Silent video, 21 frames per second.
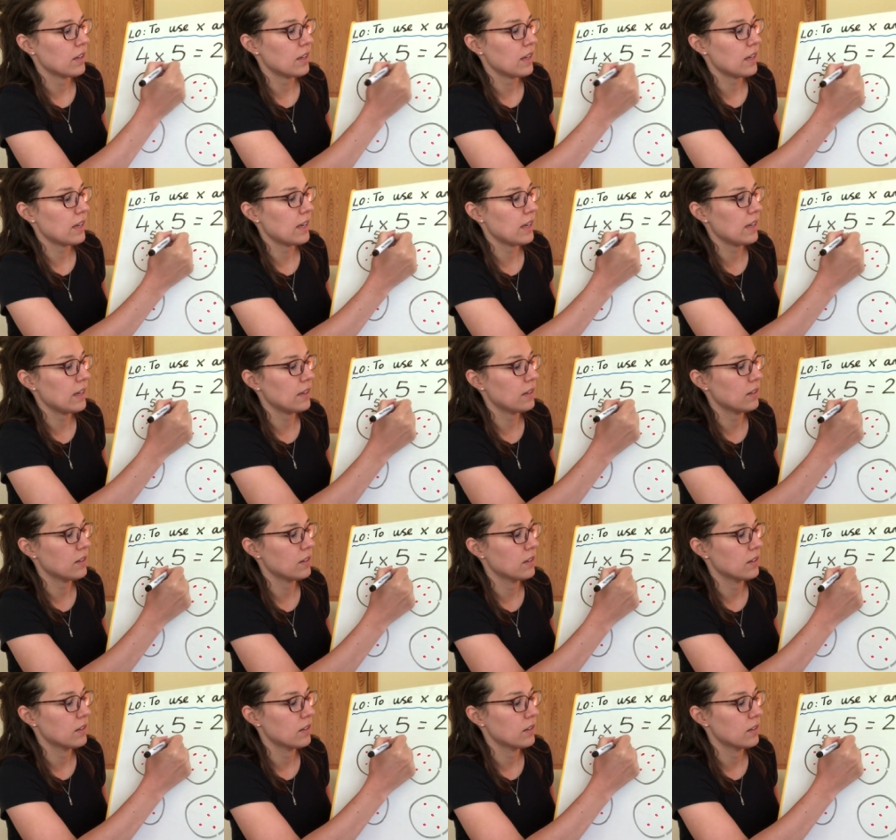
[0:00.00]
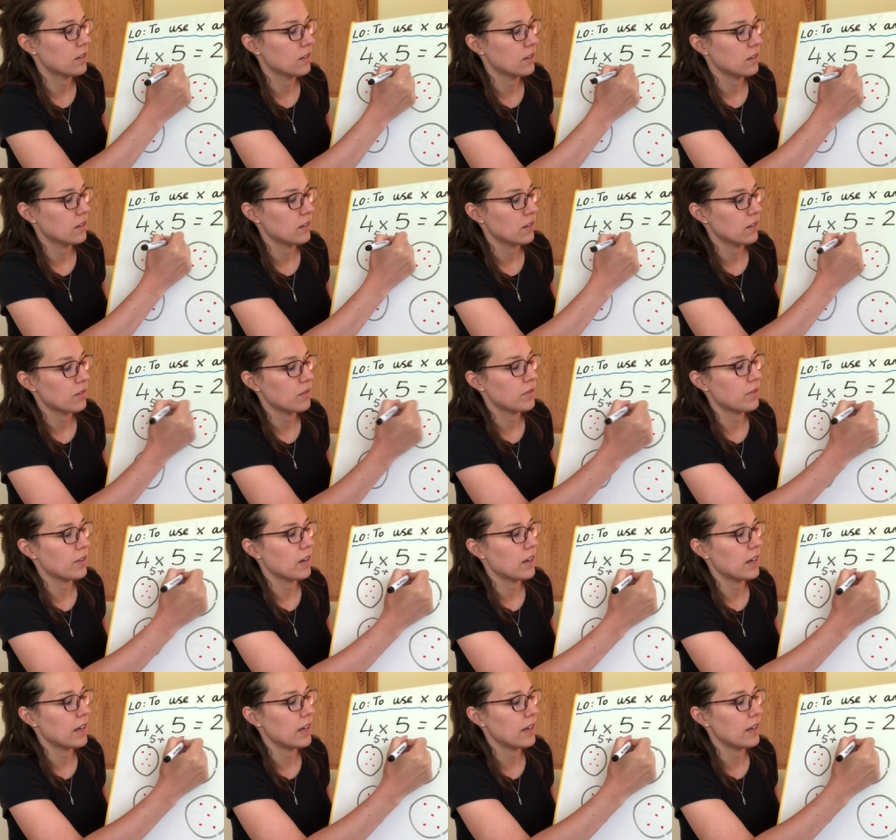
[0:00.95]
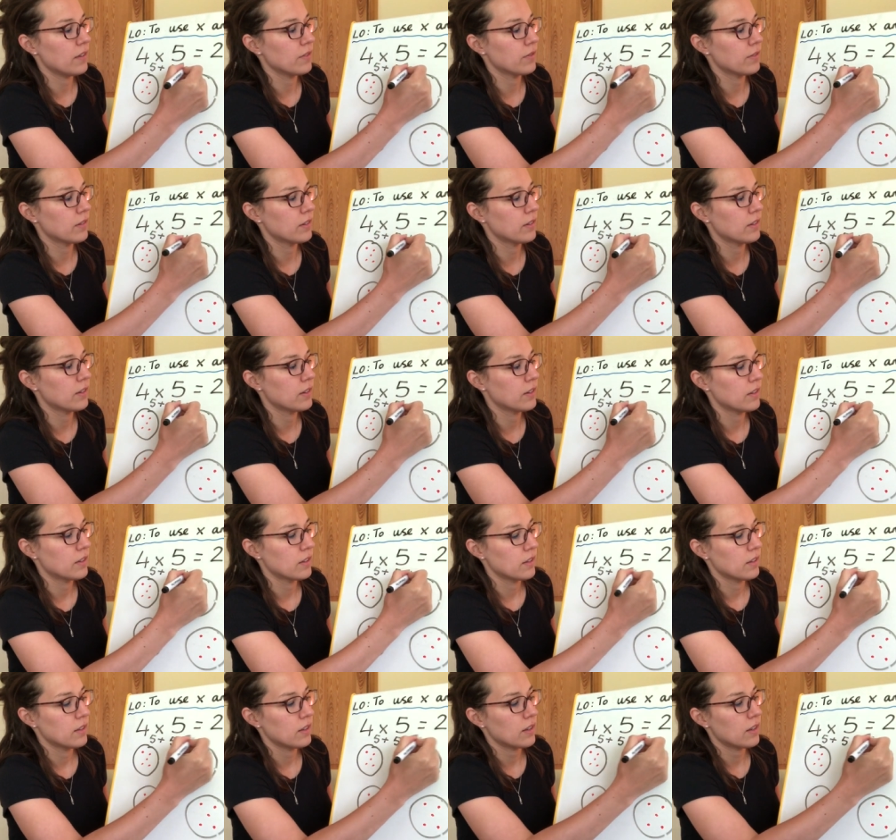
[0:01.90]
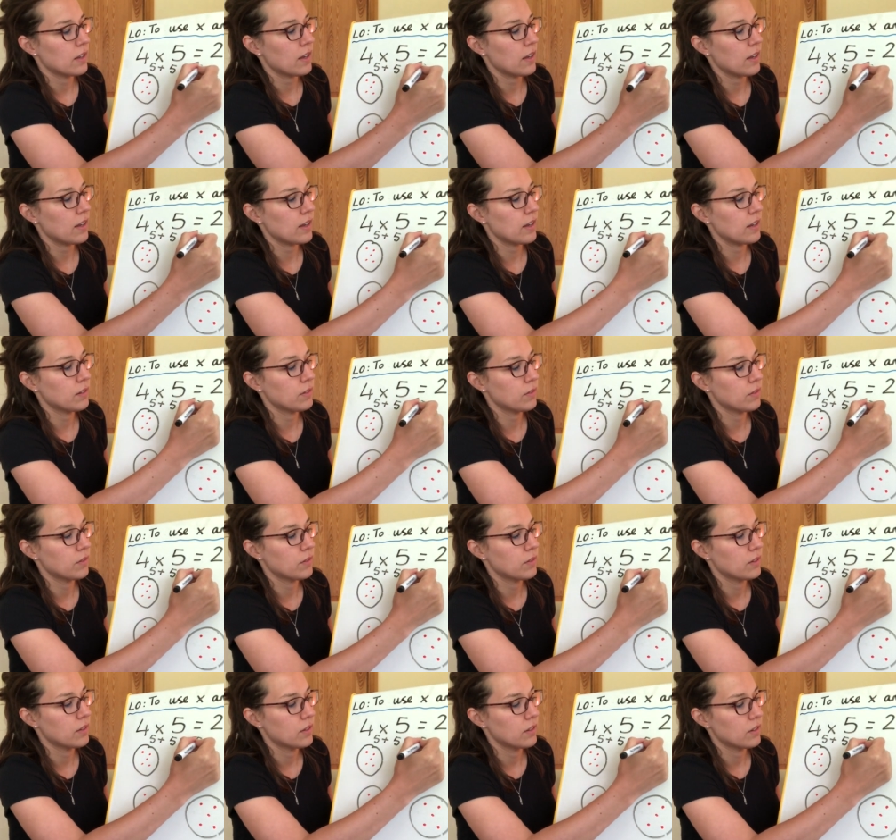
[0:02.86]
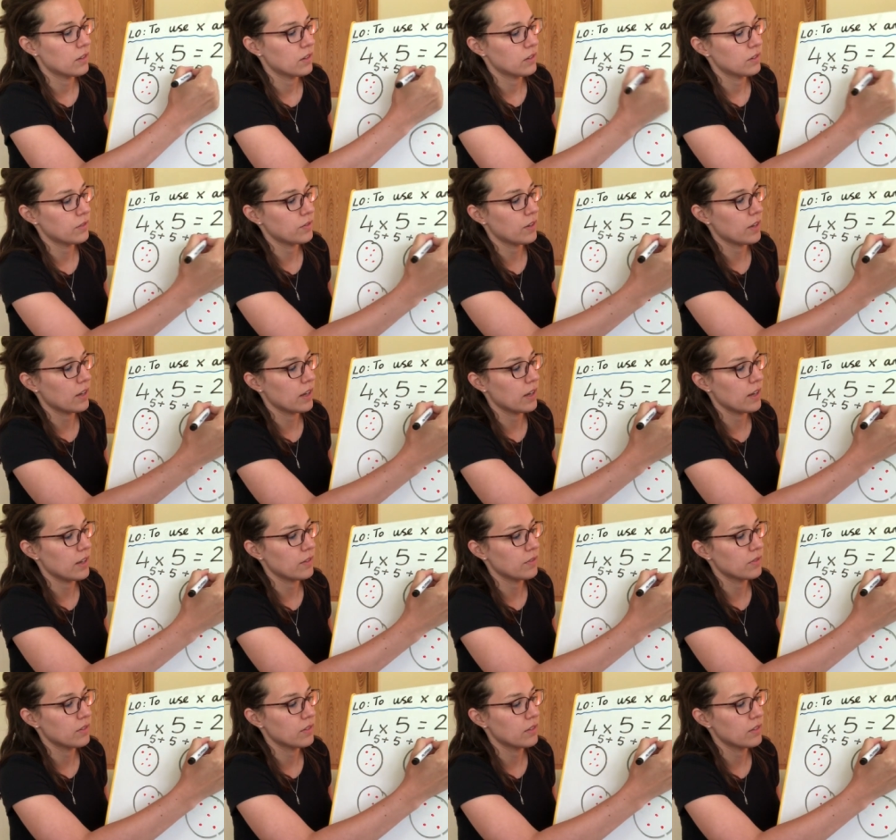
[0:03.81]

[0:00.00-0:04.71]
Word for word: add five, add five,